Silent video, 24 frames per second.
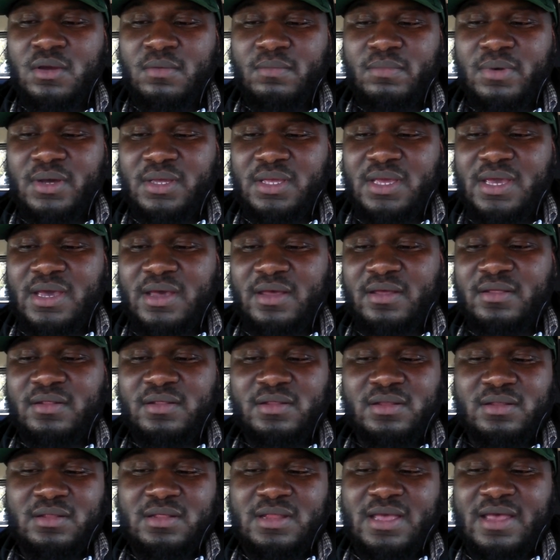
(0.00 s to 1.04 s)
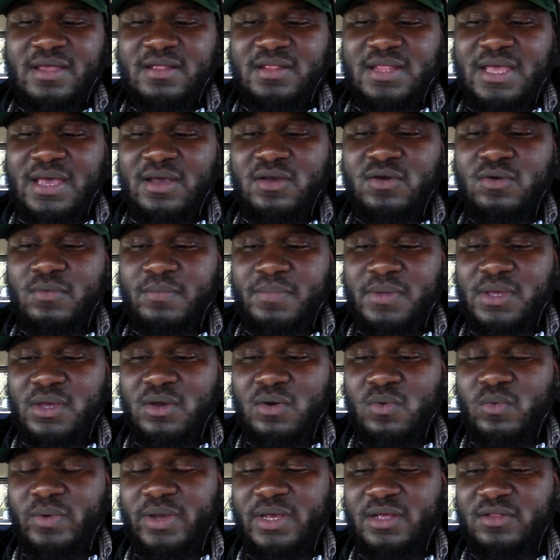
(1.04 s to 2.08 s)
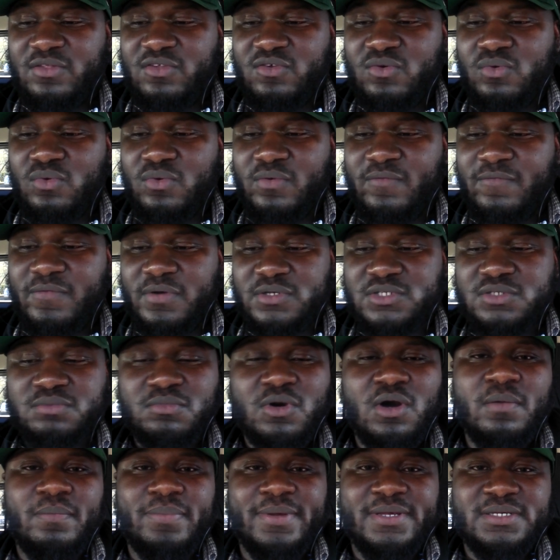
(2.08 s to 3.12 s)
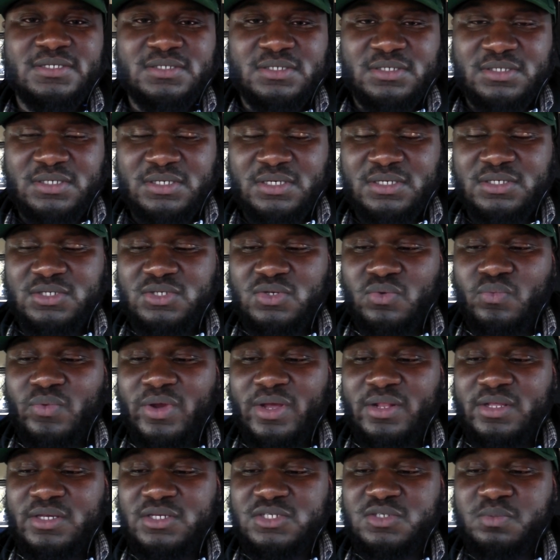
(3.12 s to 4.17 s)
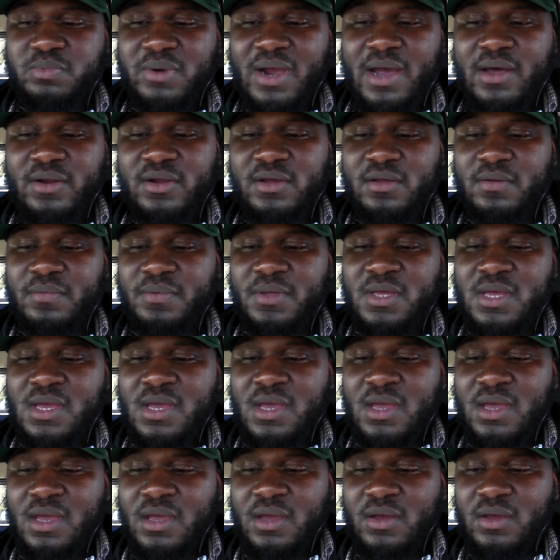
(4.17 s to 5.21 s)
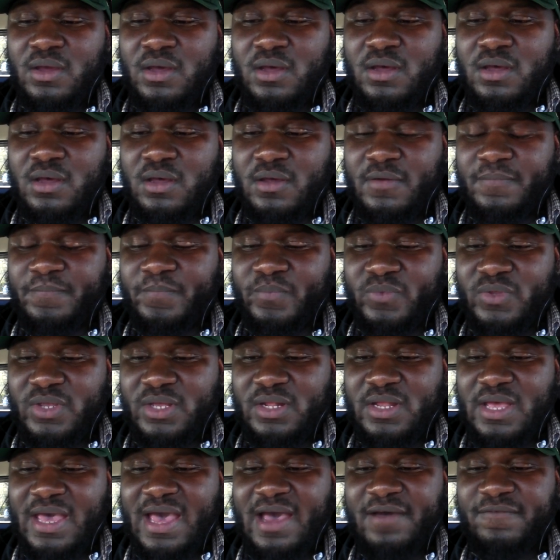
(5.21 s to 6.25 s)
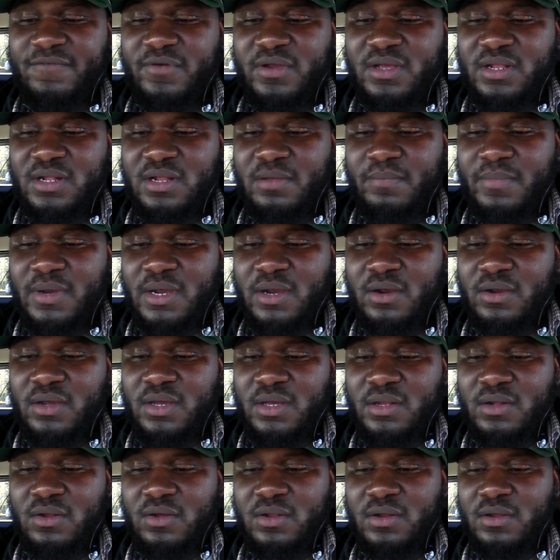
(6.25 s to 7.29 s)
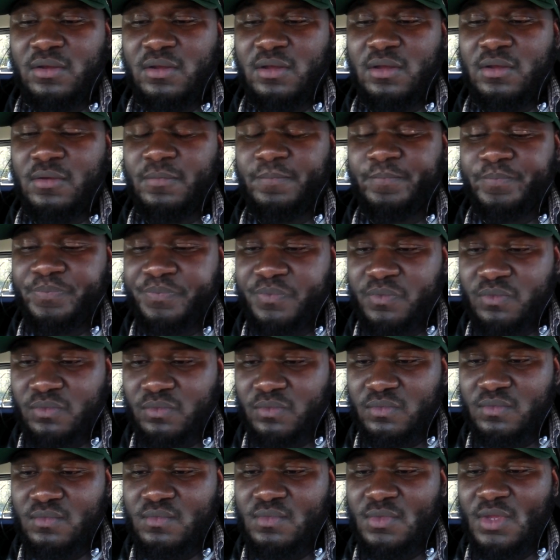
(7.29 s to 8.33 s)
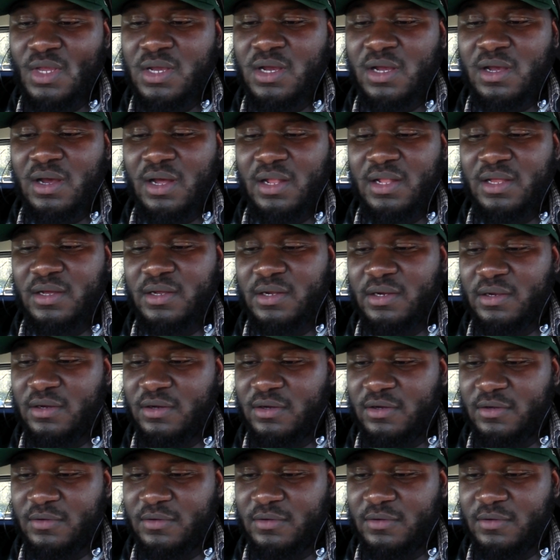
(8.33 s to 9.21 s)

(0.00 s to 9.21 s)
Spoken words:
But yeah, that could be a way too for small businesses to really sprout up in the African American or the colored,